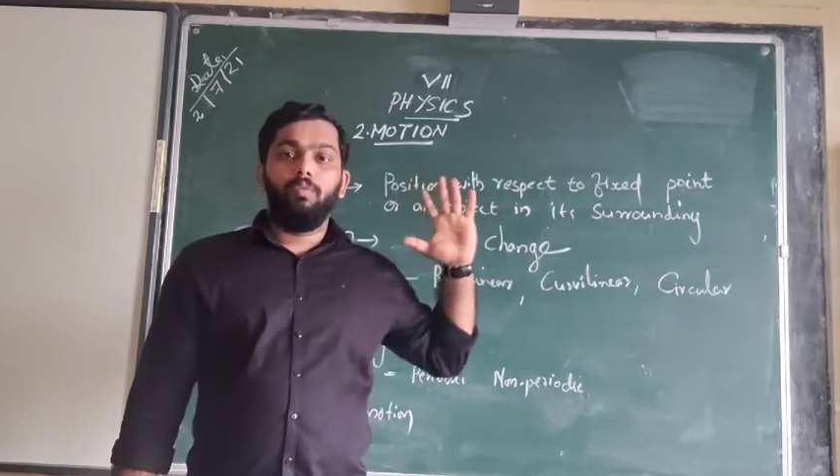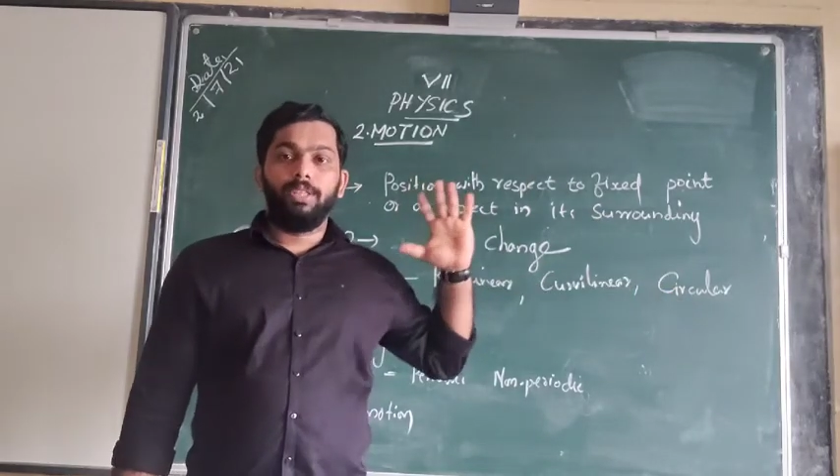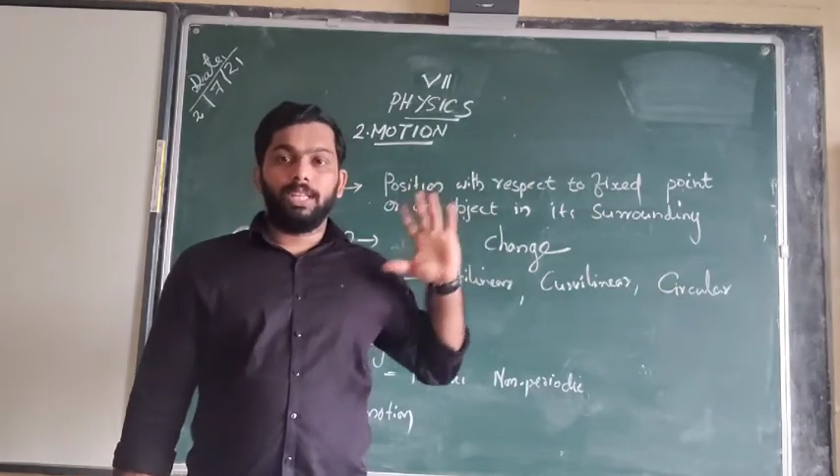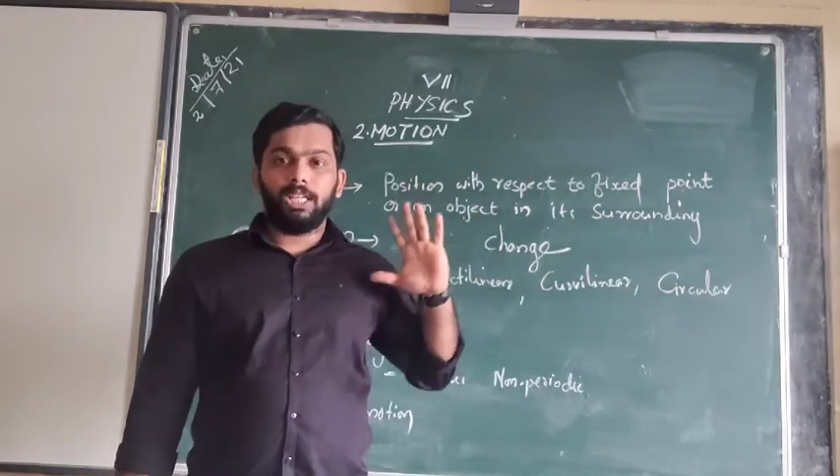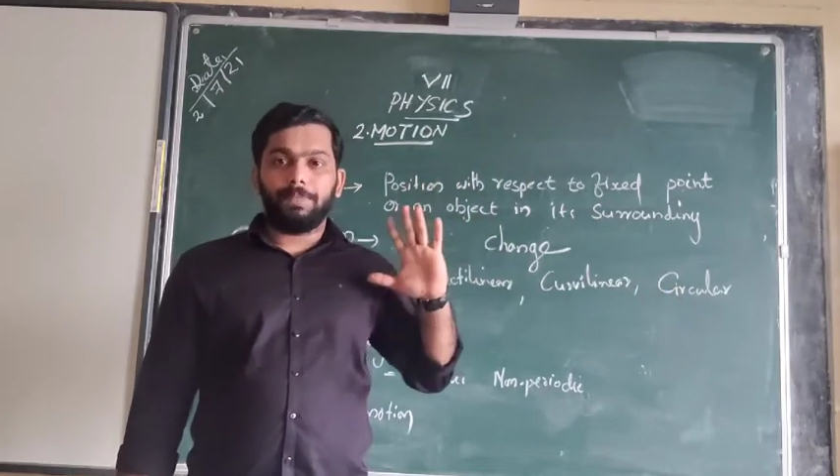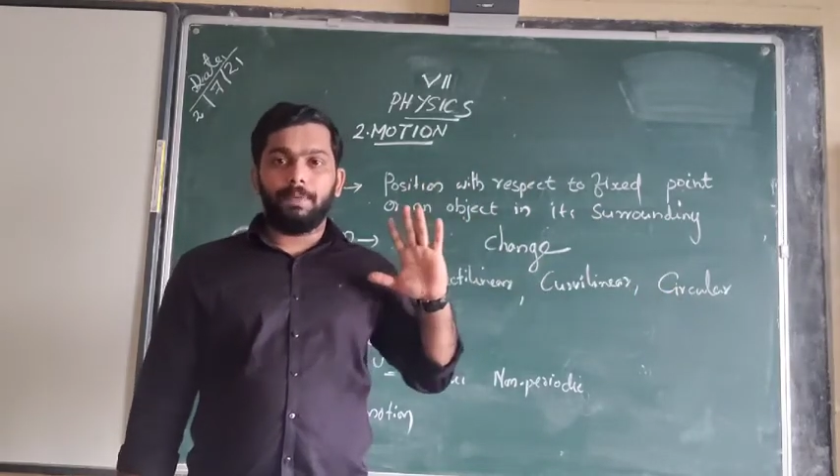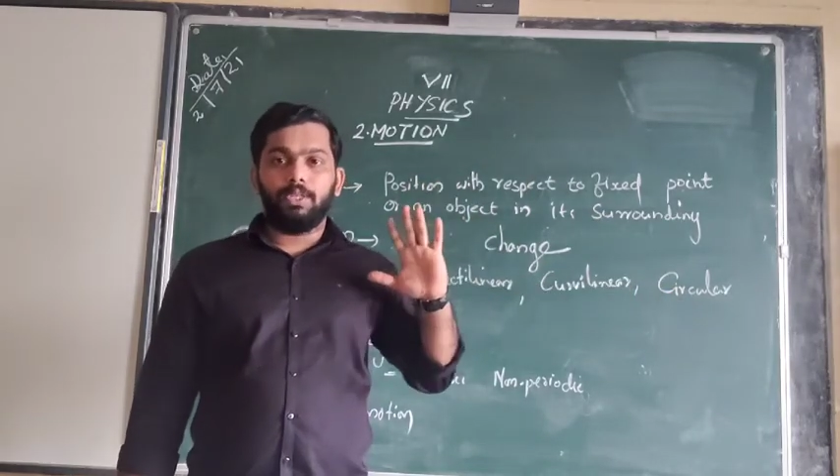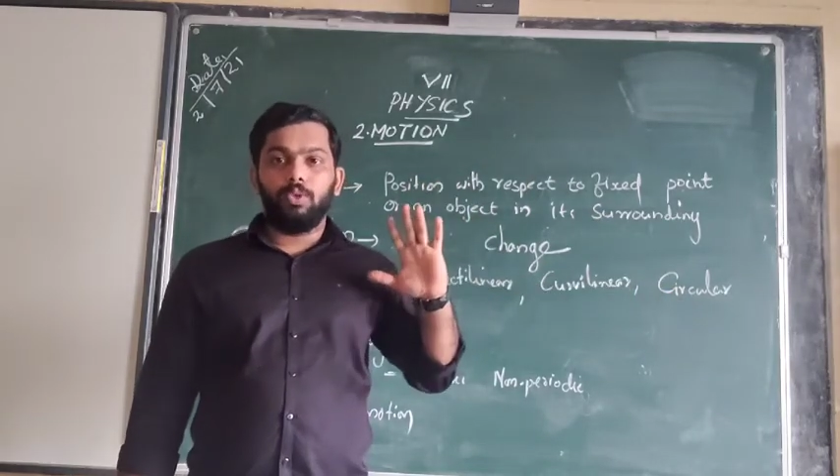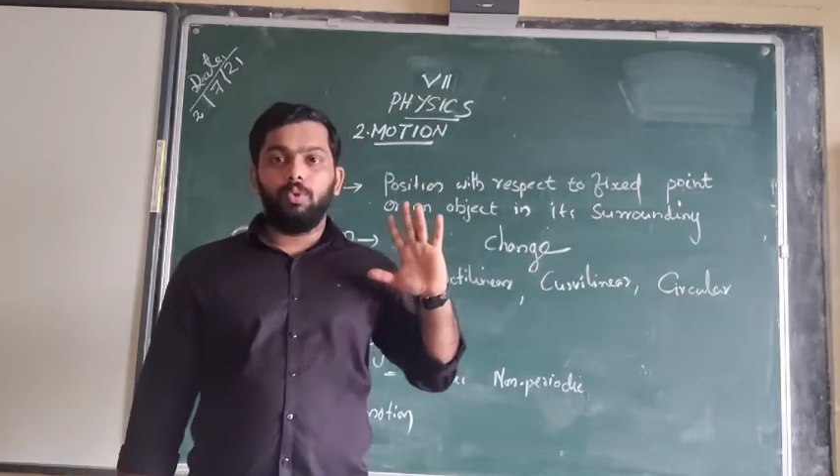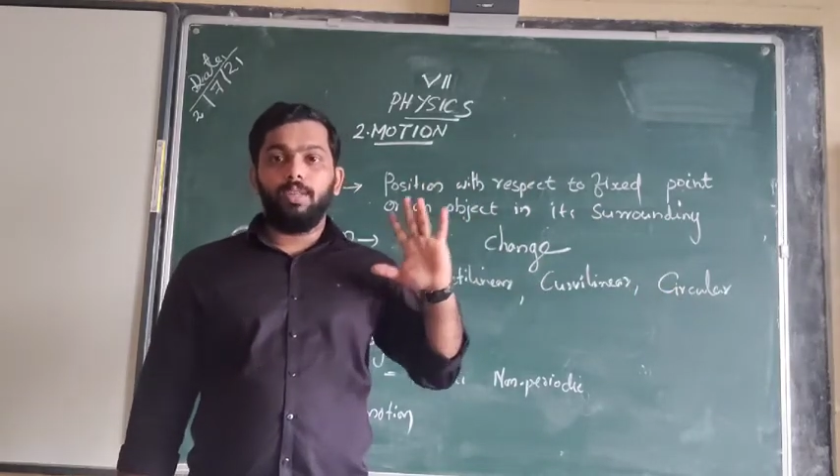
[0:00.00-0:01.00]
with
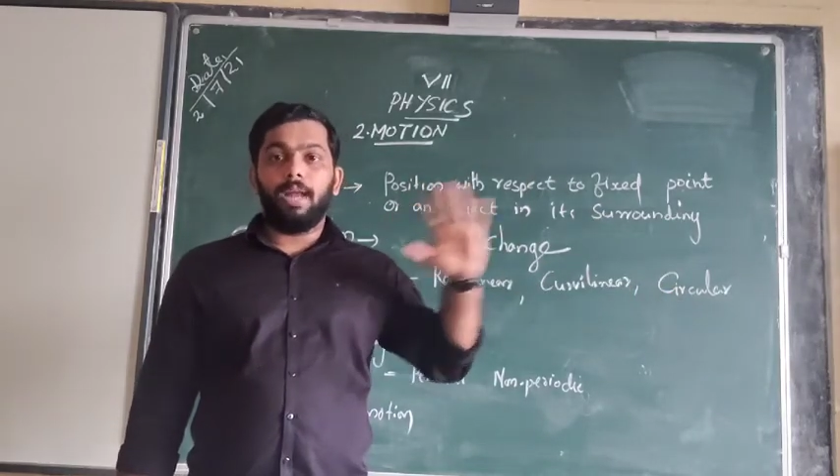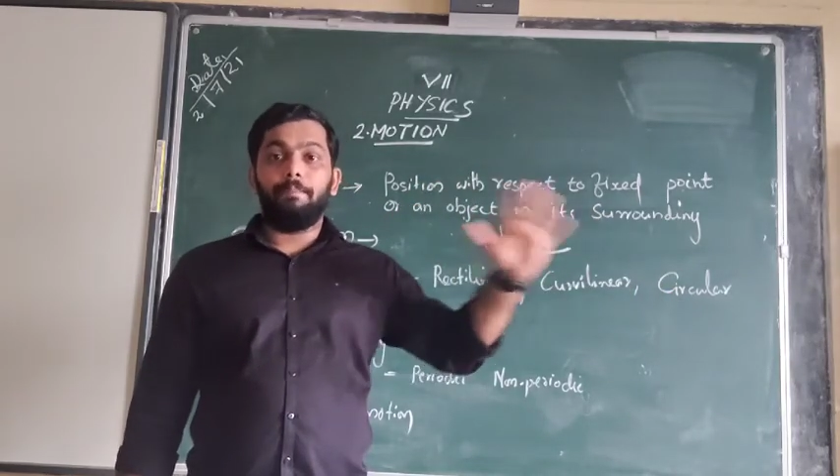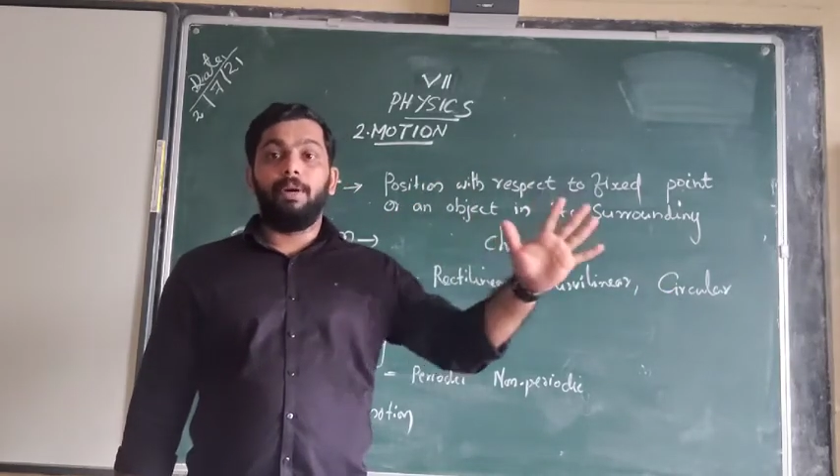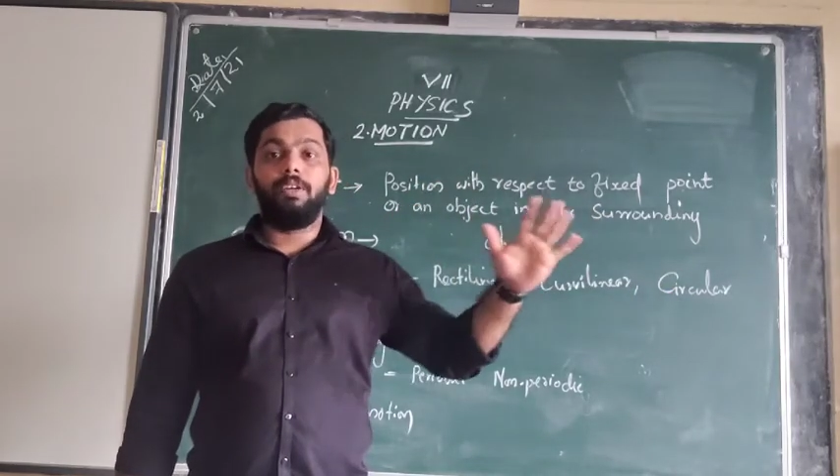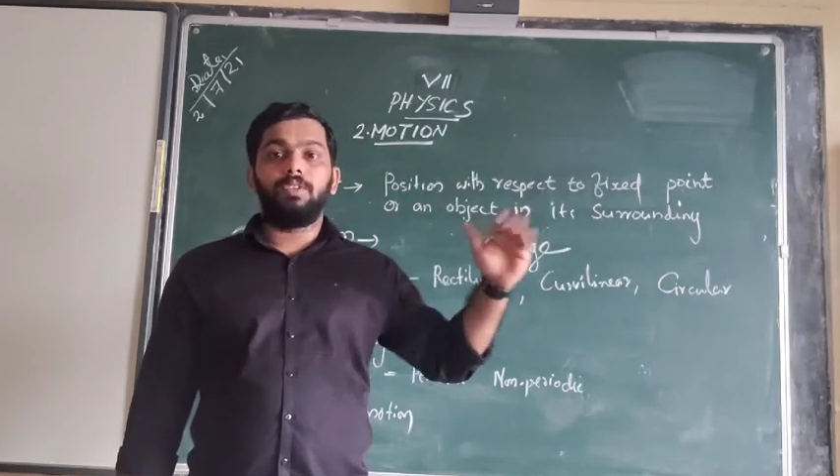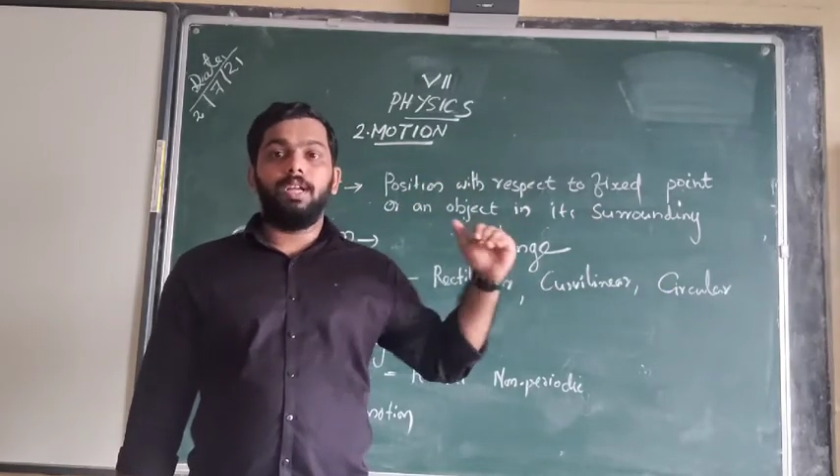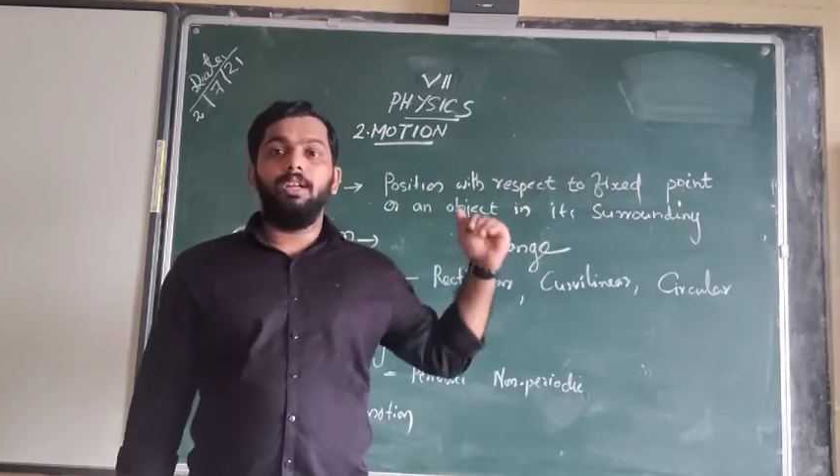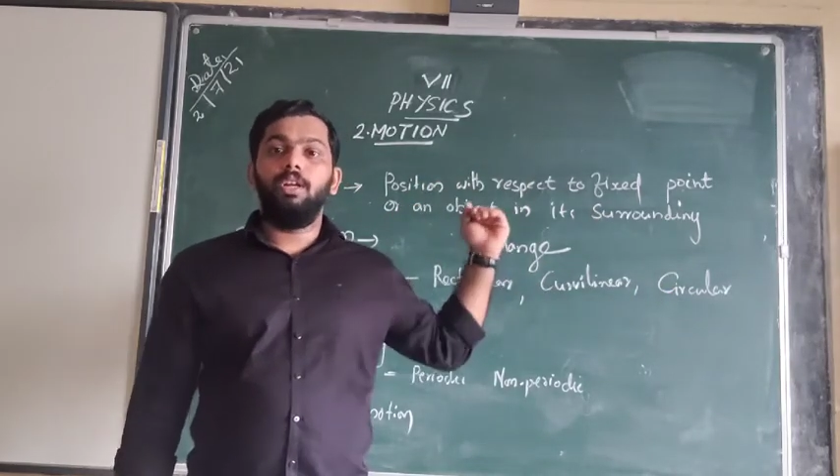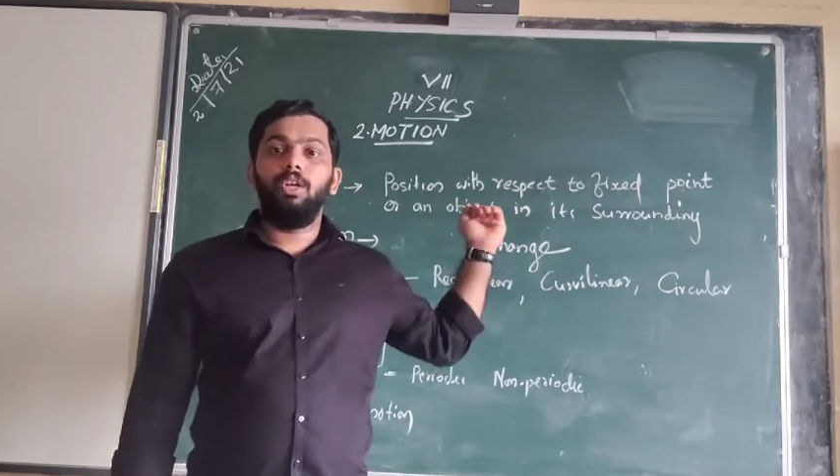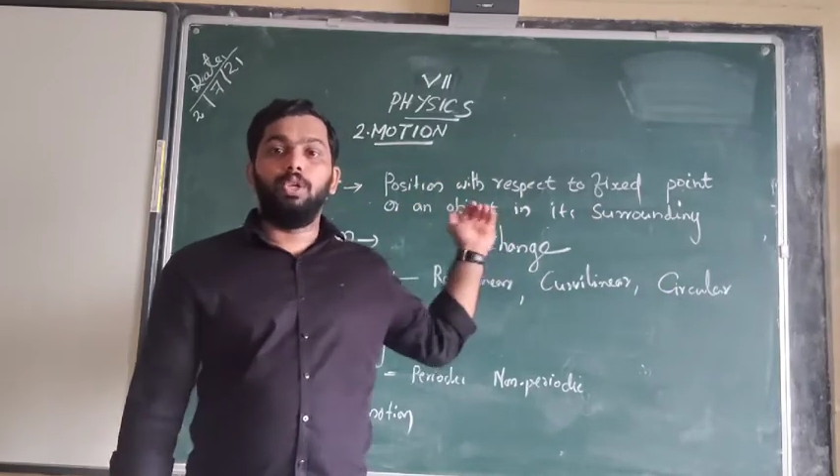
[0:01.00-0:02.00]
respect to that person,
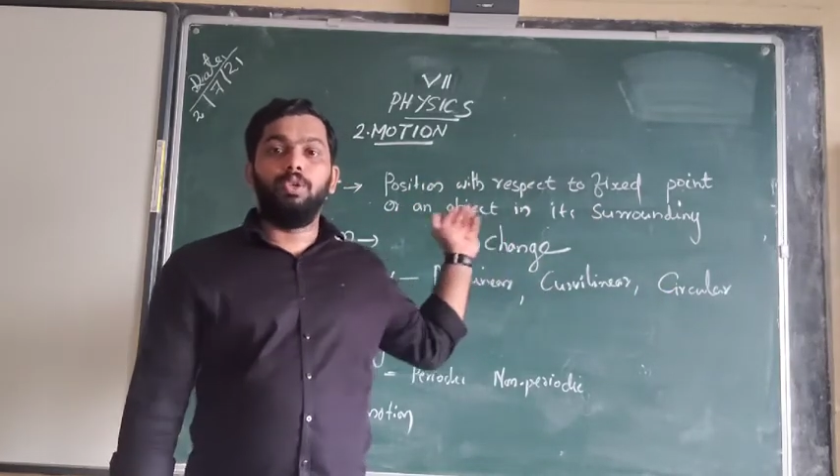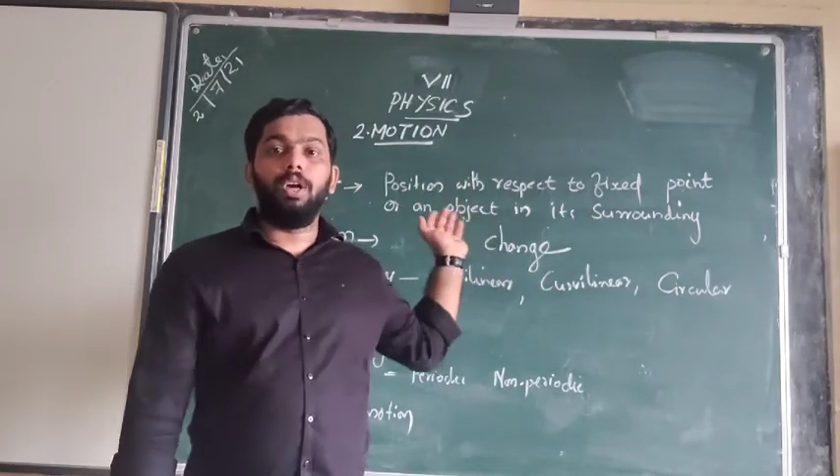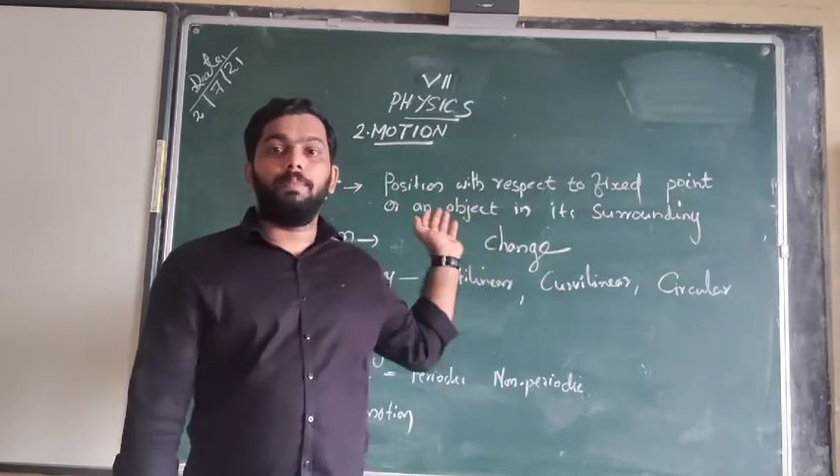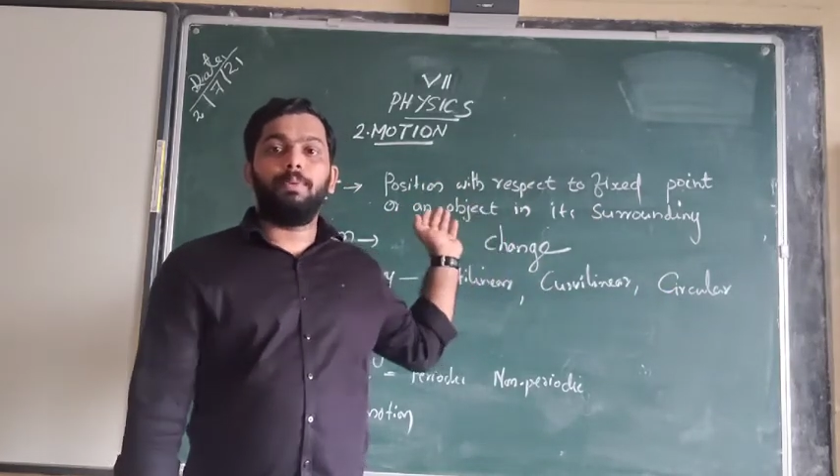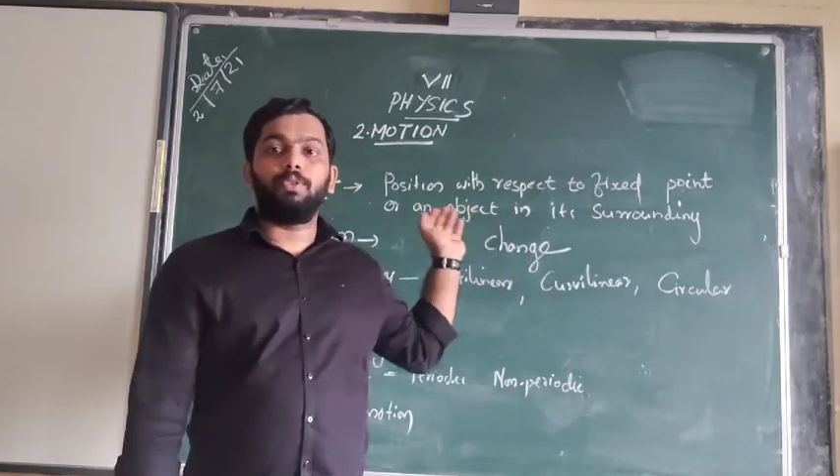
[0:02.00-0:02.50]
your